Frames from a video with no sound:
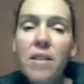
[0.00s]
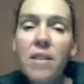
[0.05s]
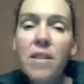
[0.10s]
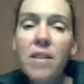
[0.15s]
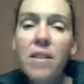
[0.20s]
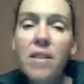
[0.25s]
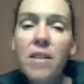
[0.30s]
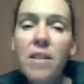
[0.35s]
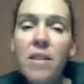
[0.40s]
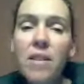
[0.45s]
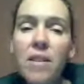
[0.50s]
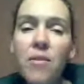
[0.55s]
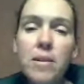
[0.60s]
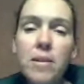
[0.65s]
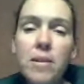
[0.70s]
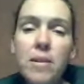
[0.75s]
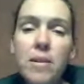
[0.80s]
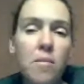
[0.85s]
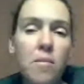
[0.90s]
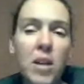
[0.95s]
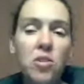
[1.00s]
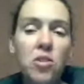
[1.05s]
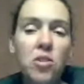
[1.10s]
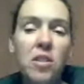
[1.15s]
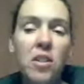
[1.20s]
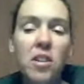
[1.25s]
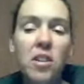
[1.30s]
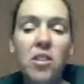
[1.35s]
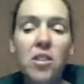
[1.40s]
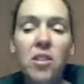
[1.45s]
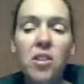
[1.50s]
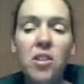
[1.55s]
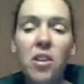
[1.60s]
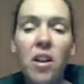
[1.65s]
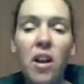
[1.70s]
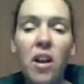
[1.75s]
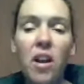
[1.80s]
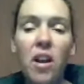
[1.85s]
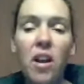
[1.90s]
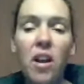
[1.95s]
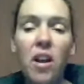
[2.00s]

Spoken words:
away, so make sure that you're